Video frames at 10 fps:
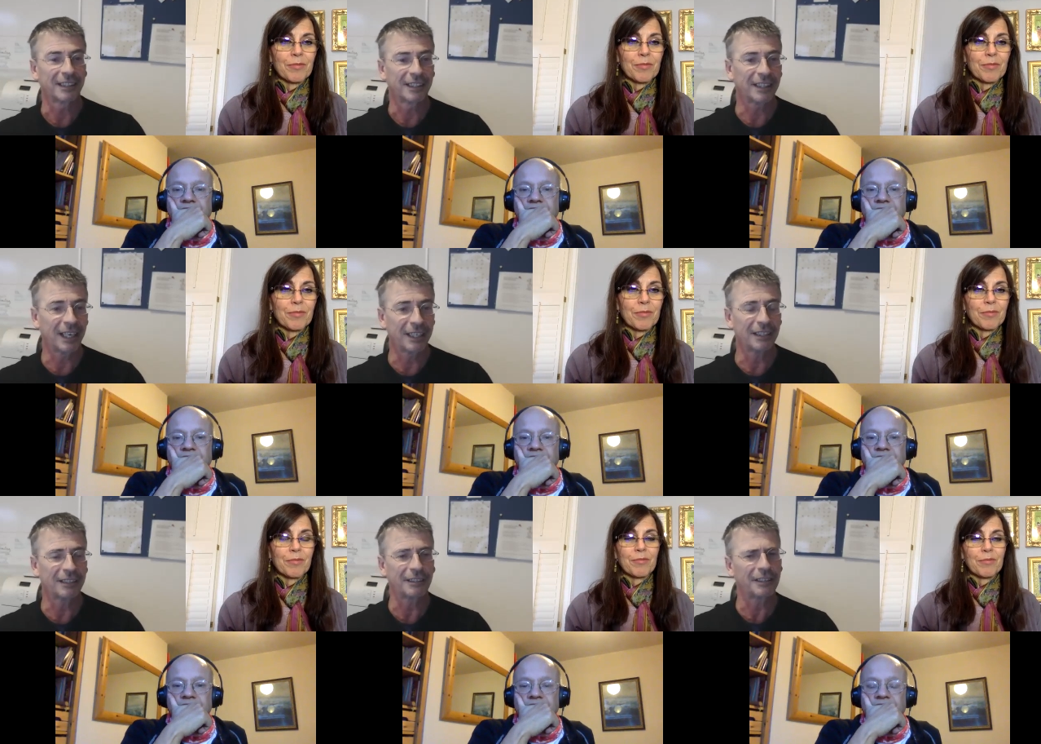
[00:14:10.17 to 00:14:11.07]
Speaker 1: then
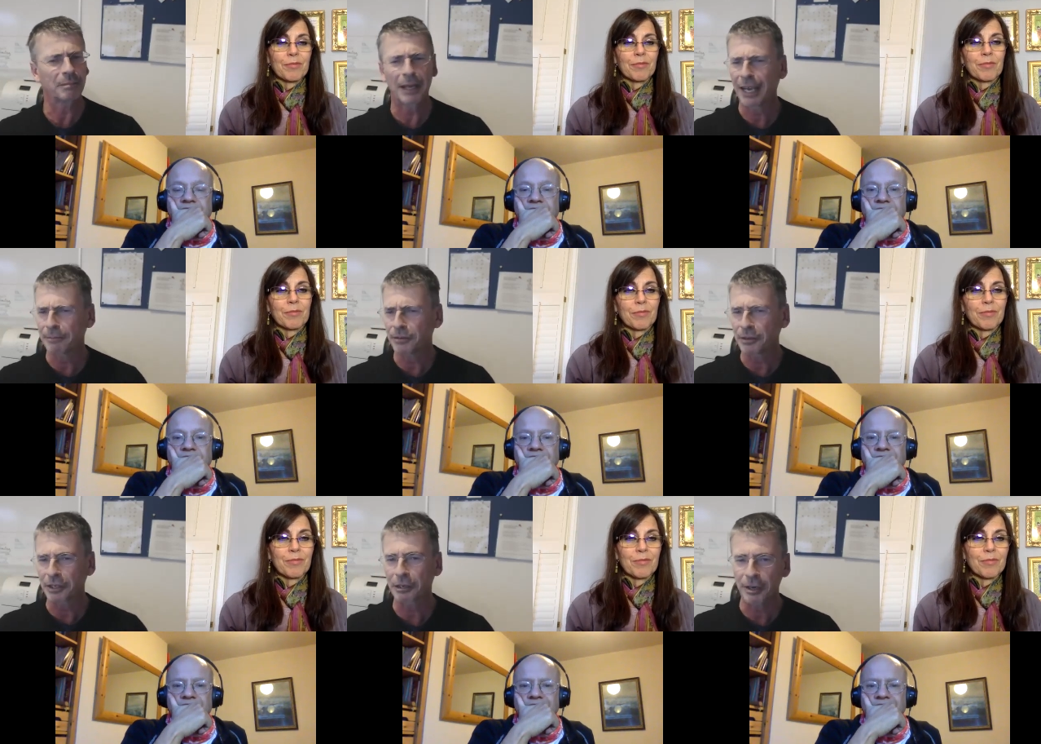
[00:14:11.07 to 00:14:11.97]
perhaps you've
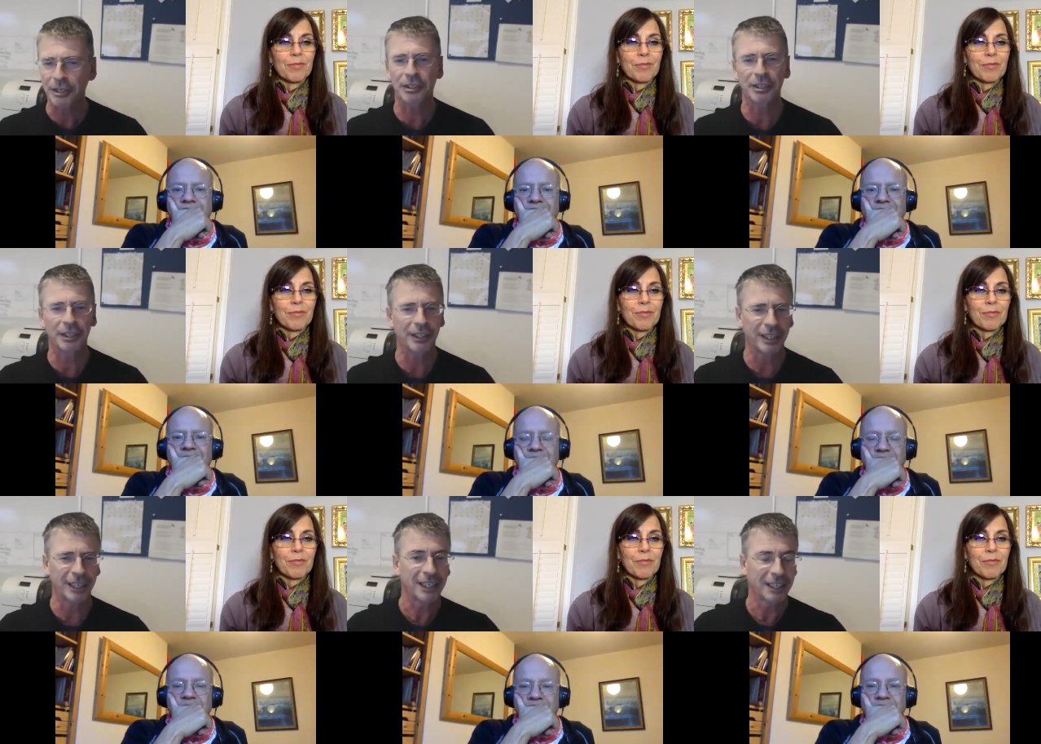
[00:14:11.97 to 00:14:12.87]
got to question
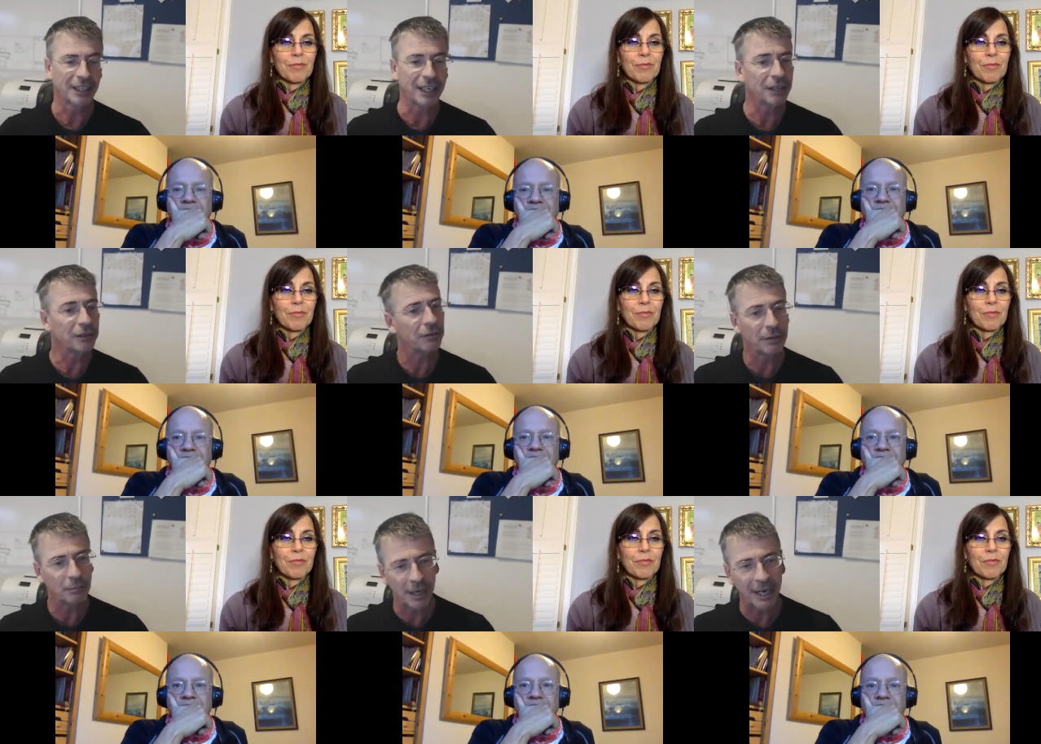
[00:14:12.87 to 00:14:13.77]
the, the nature of
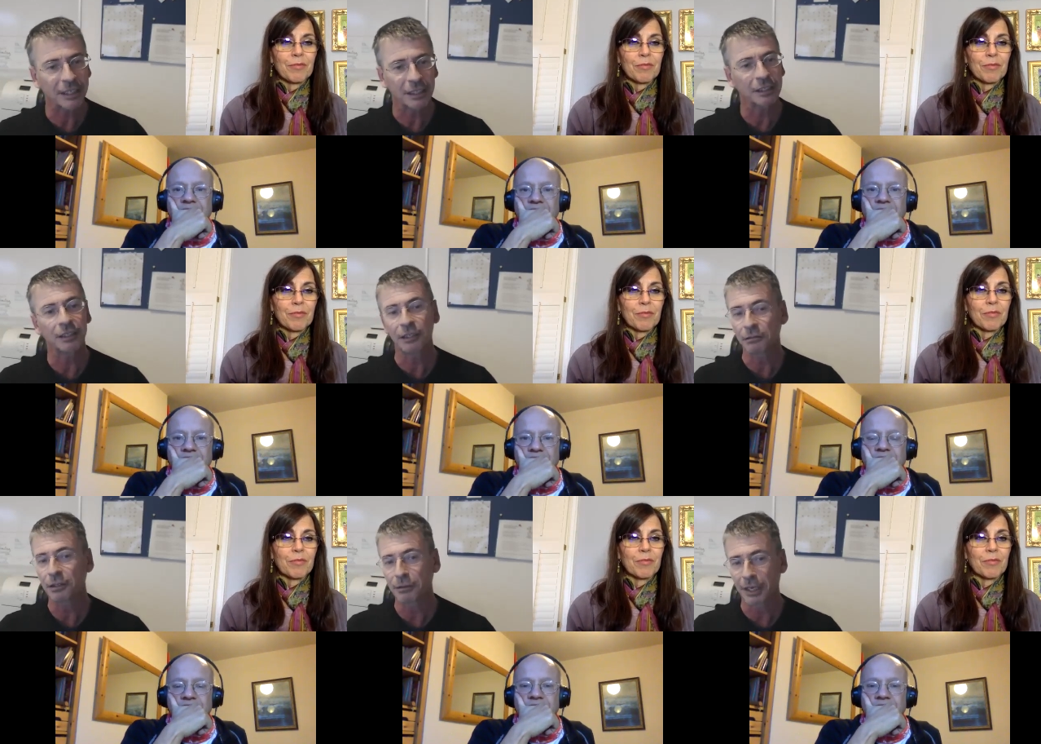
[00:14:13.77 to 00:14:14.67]
the practice that you're
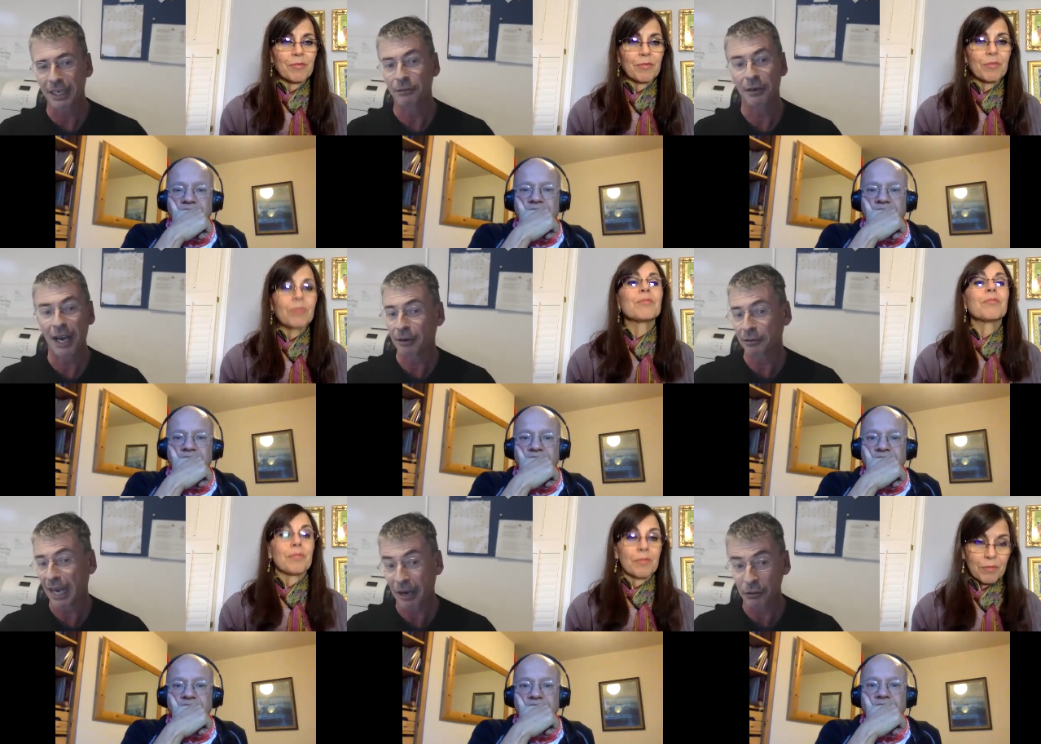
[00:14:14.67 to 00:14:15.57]
doing or how,
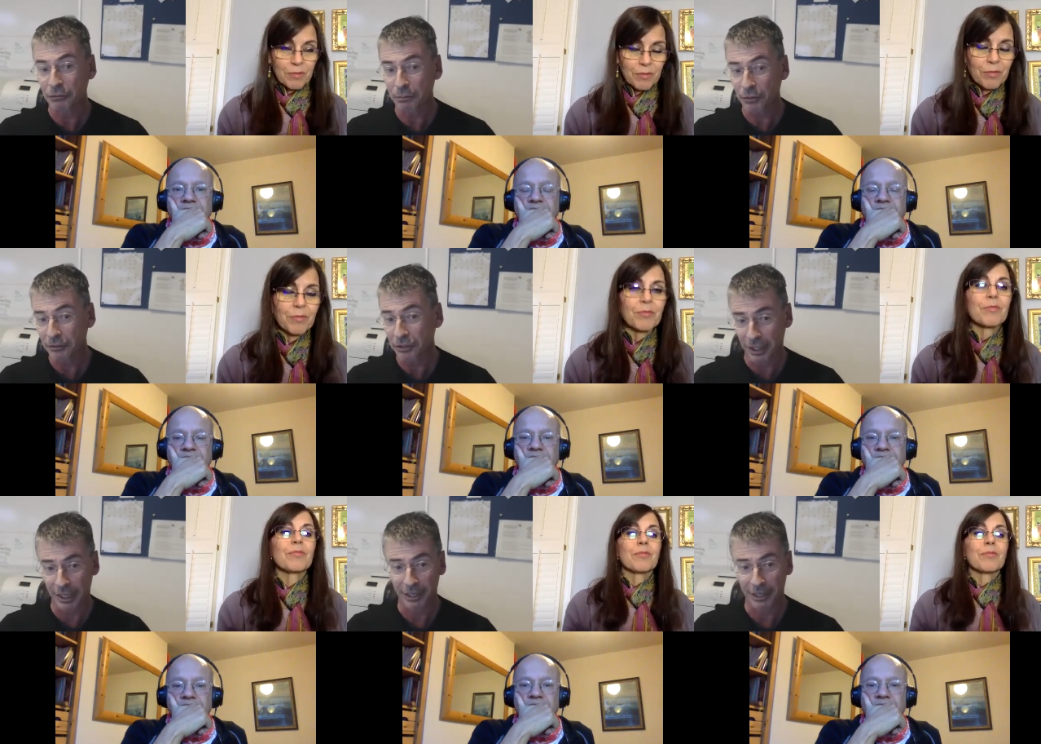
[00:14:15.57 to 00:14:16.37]
how you're approaching